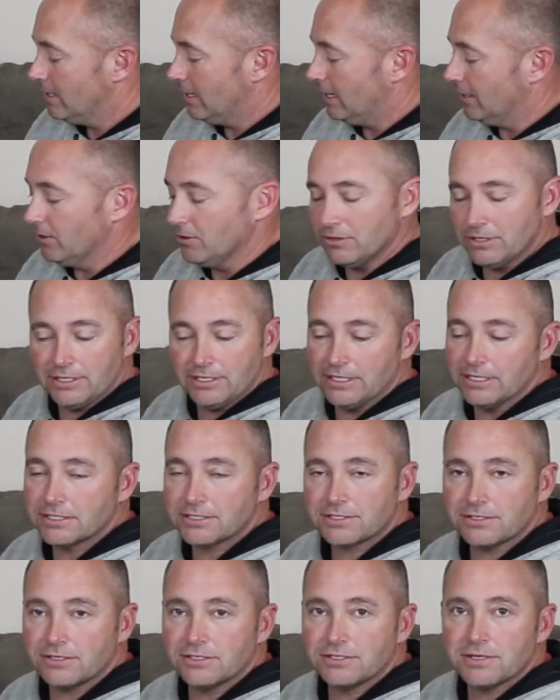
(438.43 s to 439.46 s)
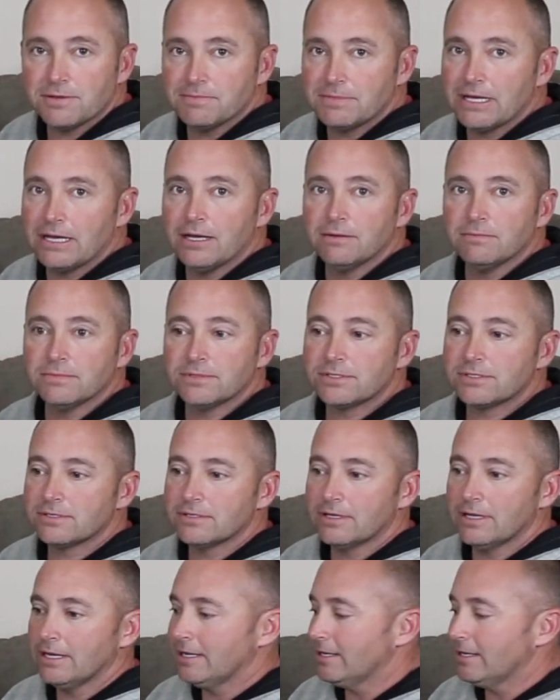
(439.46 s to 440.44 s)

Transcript: I know that discs are sometimes